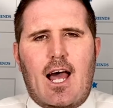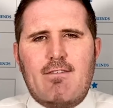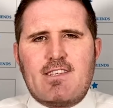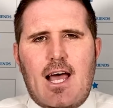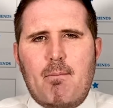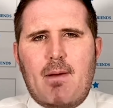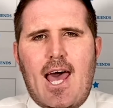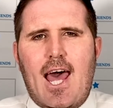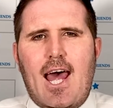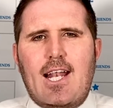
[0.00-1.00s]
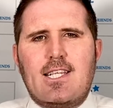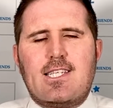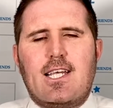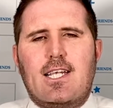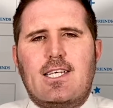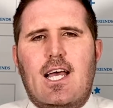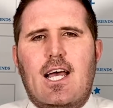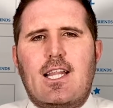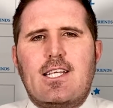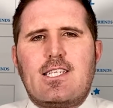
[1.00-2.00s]
lifetime bans and
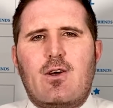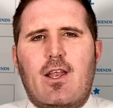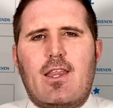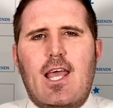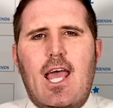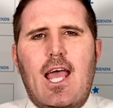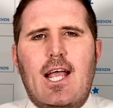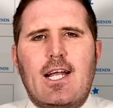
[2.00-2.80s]
this sort of thing.